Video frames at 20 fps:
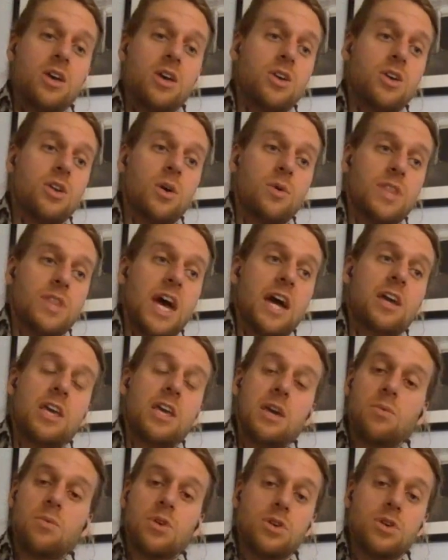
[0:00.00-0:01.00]
that
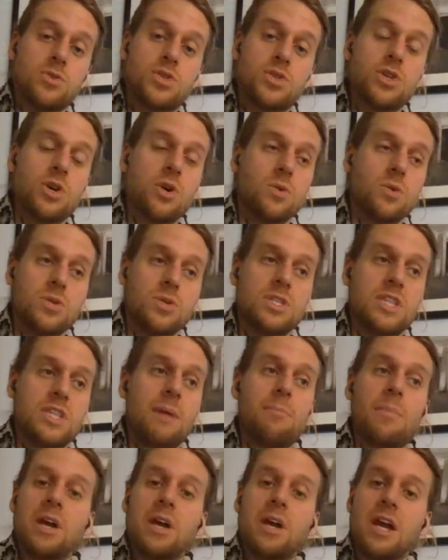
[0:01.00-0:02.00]
keyword you chose,
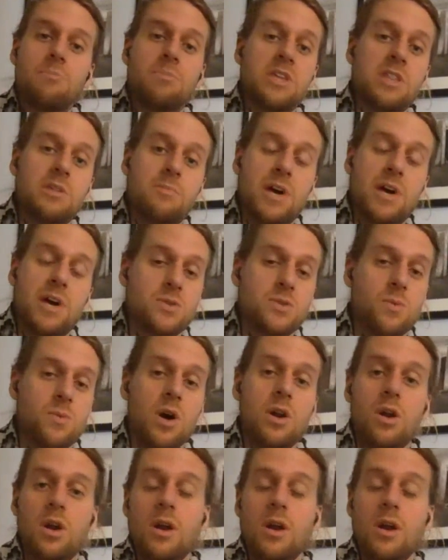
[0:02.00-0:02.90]
that might not be the best one,